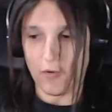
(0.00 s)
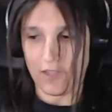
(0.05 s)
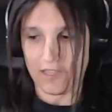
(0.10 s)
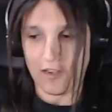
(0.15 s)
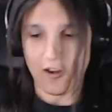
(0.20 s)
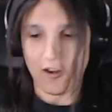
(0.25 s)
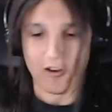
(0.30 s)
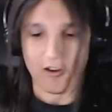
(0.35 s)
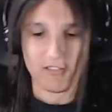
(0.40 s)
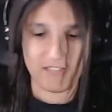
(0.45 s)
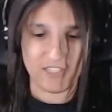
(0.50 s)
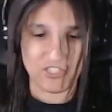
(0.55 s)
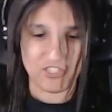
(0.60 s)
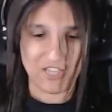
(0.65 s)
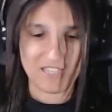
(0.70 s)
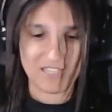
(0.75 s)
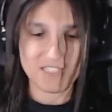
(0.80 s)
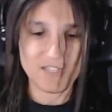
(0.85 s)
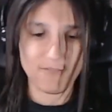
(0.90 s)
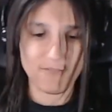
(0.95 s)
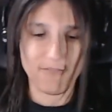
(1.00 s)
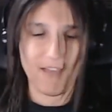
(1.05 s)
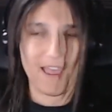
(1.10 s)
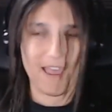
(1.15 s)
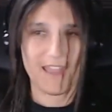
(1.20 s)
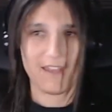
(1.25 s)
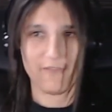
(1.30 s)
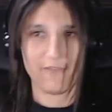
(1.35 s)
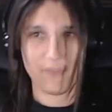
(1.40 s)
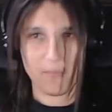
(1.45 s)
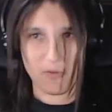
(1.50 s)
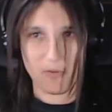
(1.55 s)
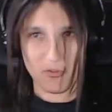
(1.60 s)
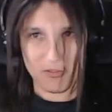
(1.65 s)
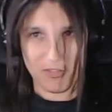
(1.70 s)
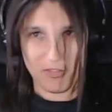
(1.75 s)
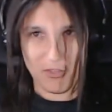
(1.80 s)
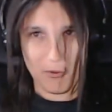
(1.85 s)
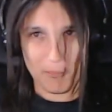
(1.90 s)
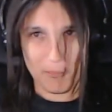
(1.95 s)
I can hardly justify it if I'm
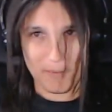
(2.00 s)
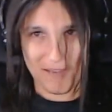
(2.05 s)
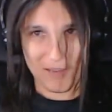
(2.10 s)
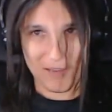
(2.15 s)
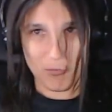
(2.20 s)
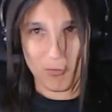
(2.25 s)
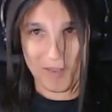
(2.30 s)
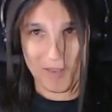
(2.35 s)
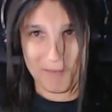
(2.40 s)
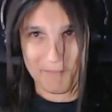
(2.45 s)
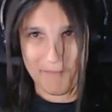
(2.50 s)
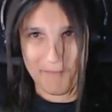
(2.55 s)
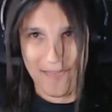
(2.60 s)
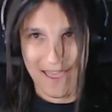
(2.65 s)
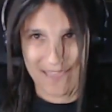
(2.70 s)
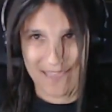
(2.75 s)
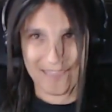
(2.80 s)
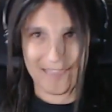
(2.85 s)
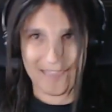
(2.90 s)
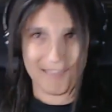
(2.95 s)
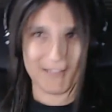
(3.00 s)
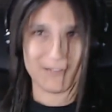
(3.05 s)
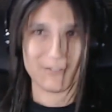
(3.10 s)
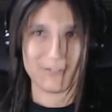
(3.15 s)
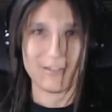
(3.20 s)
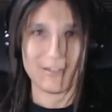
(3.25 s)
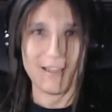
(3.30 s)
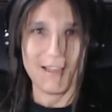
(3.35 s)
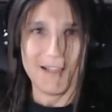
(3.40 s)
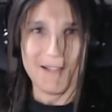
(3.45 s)
only opening one package.